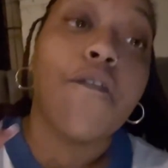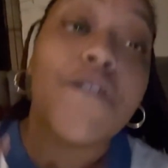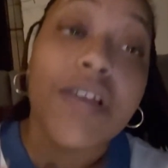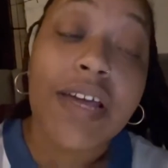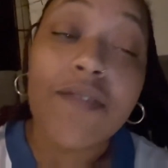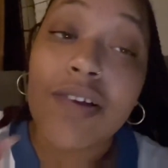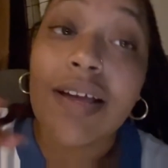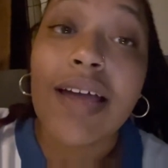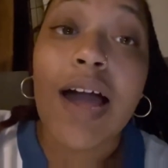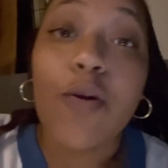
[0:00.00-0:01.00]
flavor,
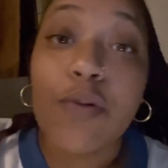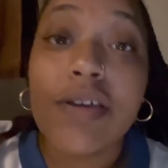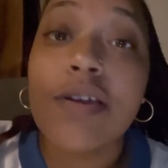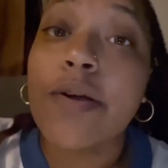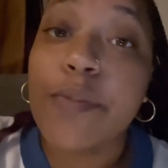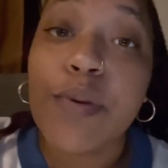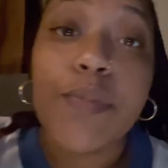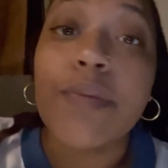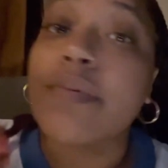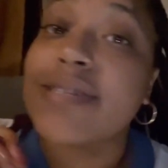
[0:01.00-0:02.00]
like how we Caribbean
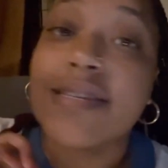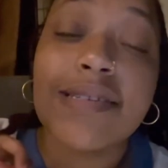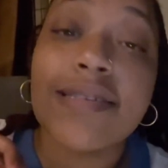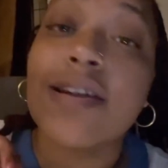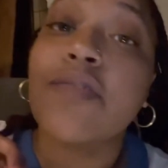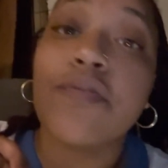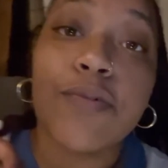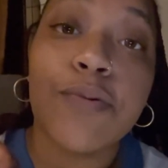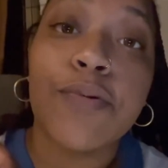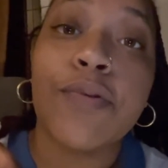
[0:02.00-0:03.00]
people season our
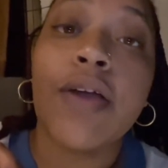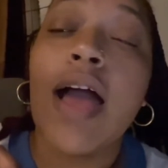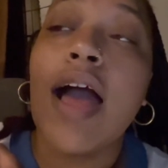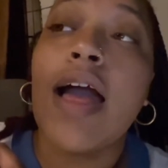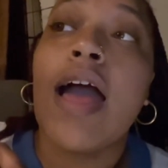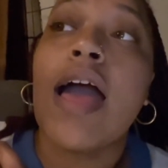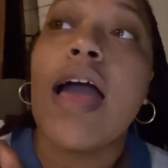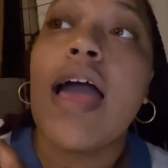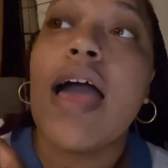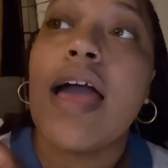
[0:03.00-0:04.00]
food
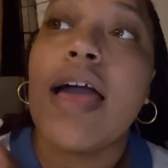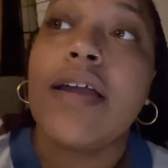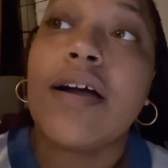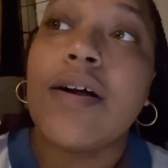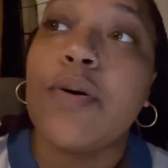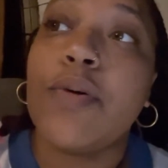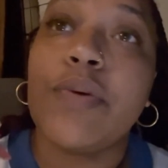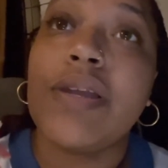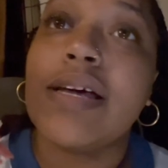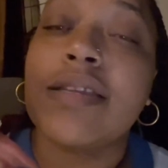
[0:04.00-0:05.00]
and uh,
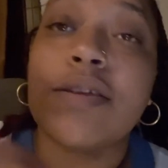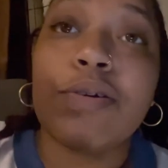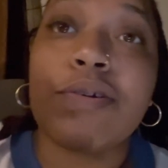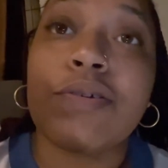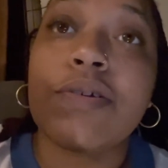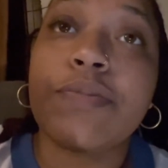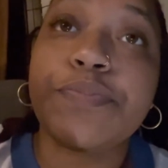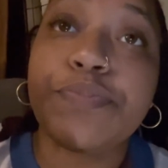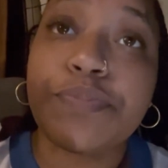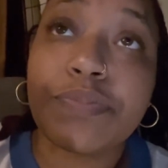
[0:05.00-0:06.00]
we Latino
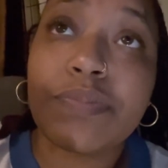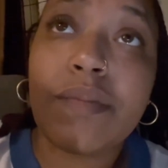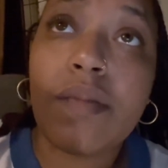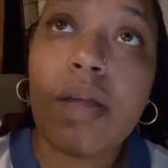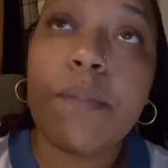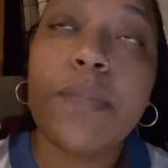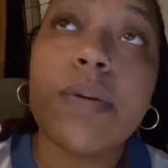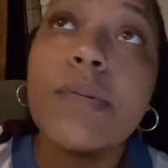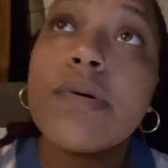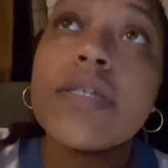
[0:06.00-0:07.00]

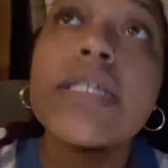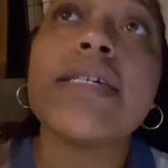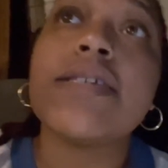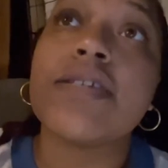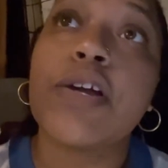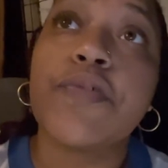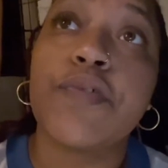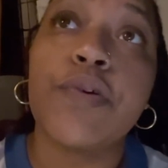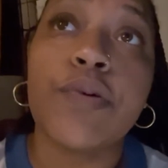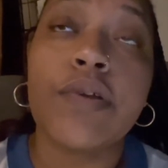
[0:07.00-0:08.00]
people season our
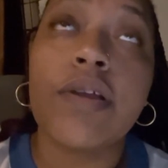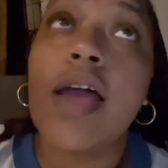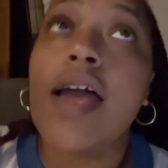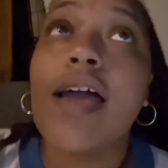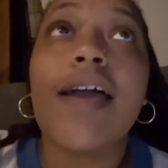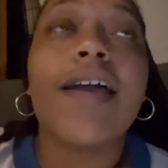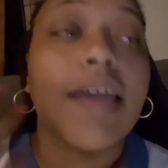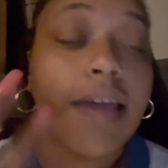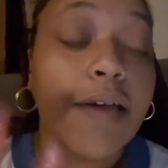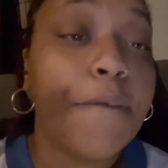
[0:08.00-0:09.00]
food.
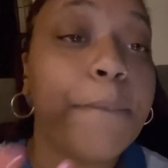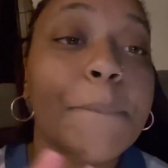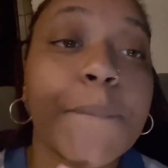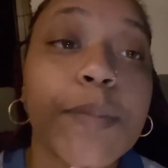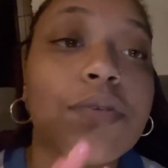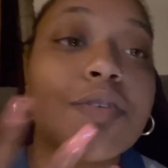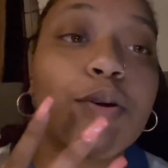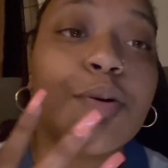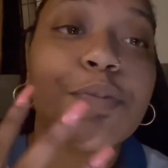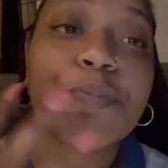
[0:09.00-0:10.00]
Yeah, so